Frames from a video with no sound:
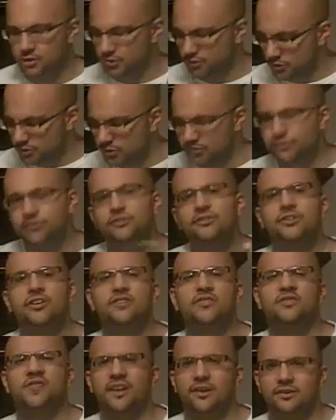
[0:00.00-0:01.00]
You're just using
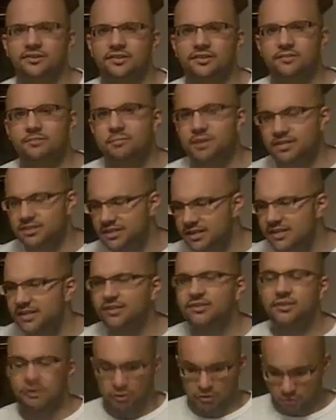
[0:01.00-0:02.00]
your fingers. It's much
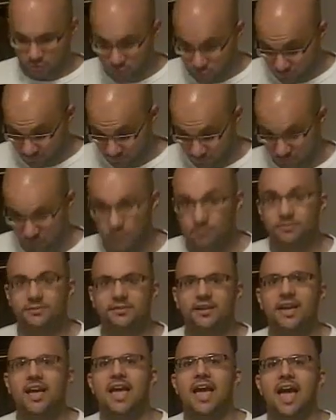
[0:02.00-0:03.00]
easier.
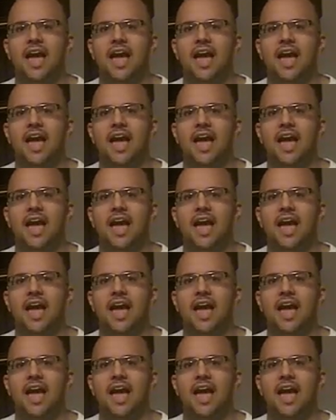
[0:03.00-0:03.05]
Oops.